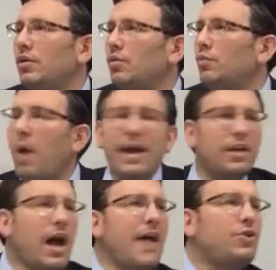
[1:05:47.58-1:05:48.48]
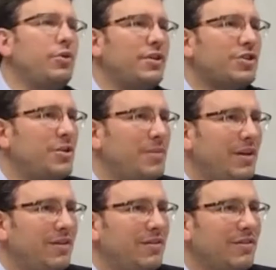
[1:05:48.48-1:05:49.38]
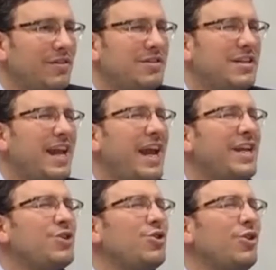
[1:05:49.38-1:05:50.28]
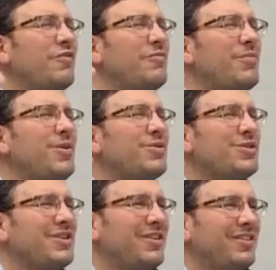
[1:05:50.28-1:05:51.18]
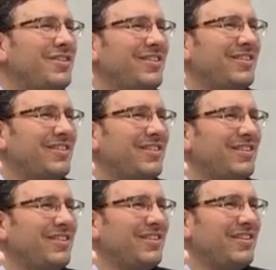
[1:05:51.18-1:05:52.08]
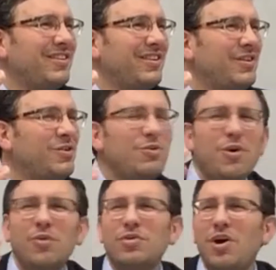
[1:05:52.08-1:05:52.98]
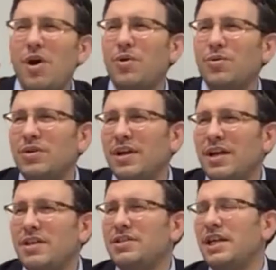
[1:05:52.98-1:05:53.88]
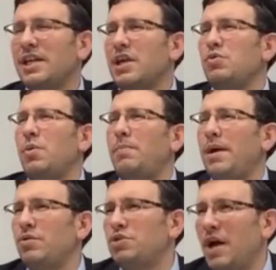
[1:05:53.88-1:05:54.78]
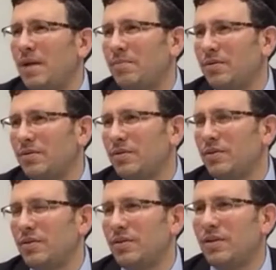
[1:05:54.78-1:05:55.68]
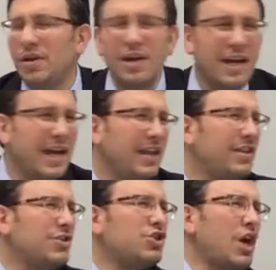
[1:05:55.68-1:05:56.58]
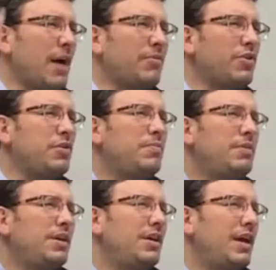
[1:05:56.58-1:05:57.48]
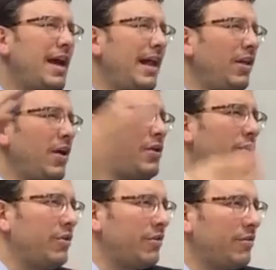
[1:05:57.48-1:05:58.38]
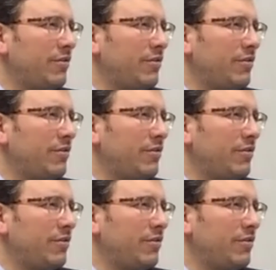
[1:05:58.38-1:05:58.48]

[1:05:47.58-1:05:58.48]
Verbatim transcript: Why did God do this to me? It's an angel of mercy. You don't know. He's going to get you a better job. This job could be hell on earth.